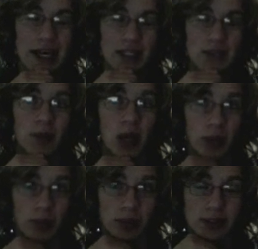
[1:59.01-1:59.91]
and
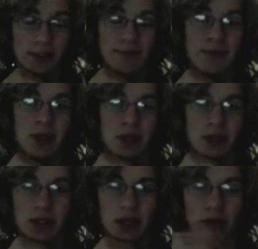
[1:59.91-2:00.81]
purpose.
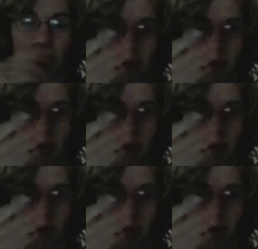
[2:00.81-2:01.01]
So